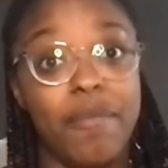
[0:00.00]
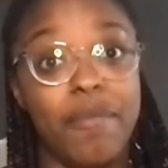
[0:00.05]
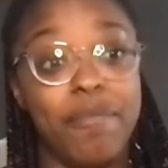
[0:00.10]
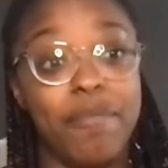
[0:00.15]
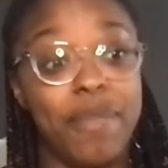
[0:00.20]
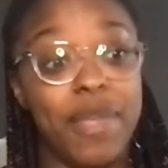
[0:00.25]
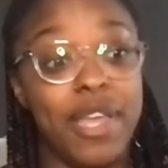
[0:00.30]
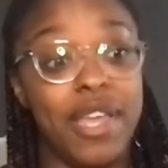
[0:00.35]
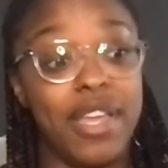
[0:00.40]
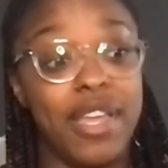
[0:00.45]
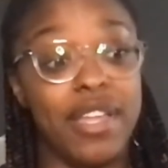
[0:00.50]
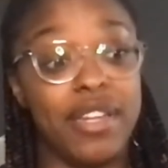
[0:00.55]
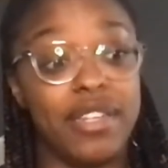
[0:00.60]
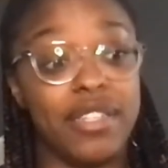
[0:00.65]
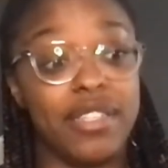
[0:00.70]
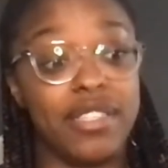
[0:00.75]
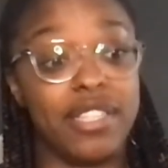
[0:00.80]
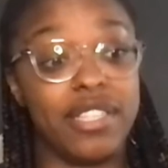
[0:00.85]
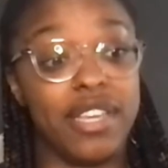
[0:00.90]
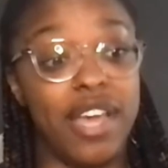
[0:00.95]

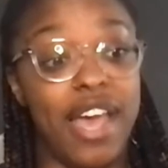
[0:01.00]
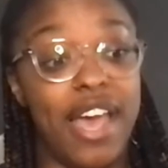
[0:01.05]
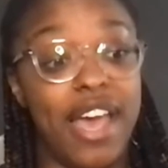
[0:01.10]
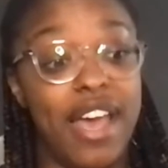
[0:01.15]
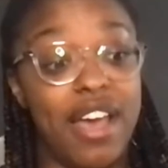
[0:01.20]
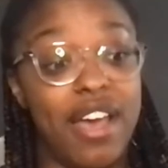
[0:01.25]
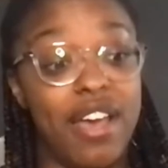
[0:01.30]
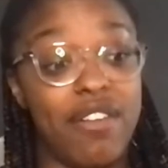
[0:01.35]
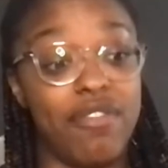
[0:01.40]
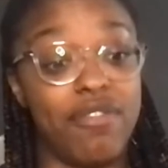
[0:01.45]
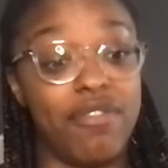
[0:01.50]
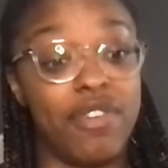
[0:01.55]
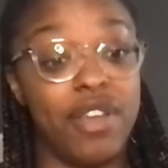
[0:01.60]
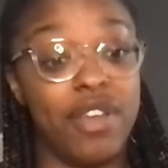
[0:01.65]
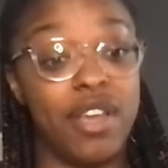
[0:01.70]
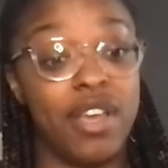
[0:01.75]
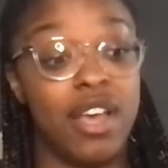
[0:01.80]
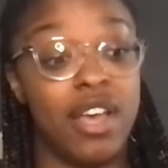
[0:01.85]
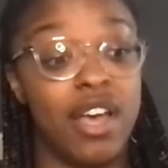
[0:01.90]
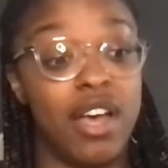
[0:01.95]
and to have
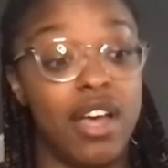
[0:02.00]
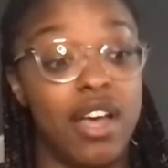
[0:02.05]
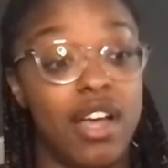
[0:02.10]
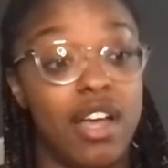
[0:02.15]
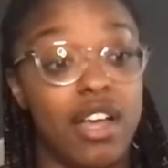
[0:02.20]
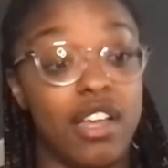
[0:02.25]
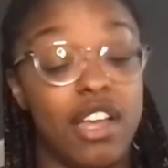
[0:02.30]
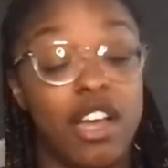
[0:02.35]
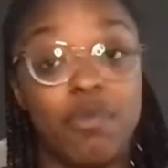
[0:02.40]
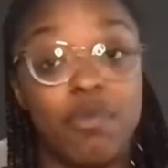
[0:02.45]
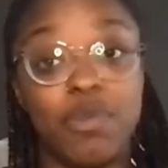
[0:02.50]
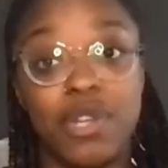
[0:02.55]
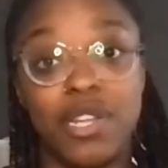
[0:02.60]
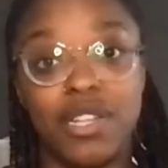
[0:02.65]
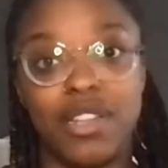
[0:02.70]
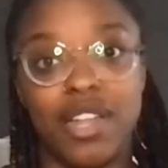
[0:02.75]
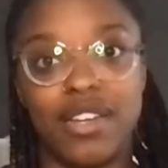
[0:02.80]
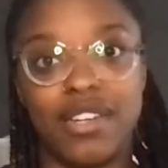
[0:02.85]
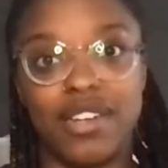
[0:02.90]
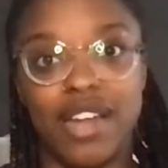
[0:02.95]
a company
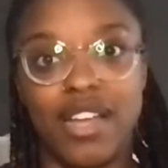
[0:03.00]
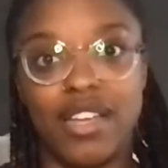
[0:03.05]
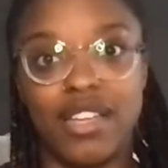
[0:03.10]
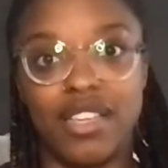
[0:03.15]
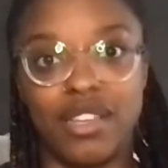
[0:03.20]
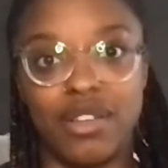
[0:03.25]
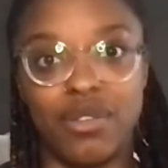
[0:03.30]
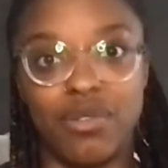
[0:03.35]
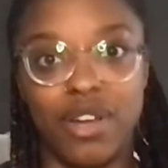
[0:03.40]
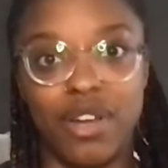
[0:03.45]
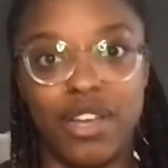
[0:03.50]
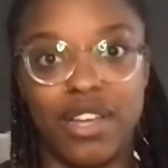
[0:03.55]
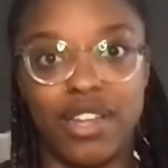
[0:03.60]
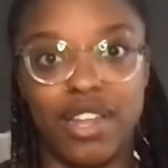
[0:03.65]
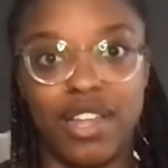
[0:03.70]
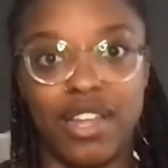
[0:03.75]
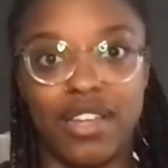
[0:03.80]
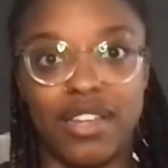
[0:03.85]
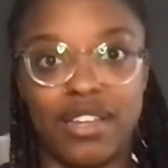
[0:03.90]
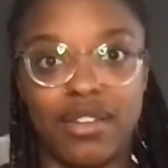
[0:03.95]
like Nike, right? Like